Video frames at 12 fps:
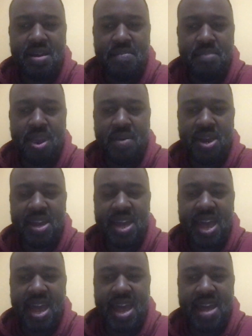Merrick
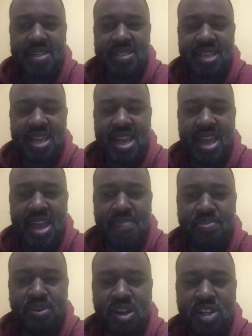has a
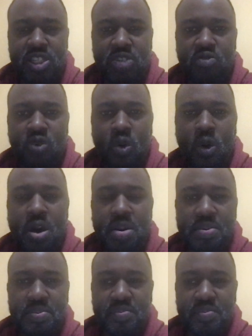+4.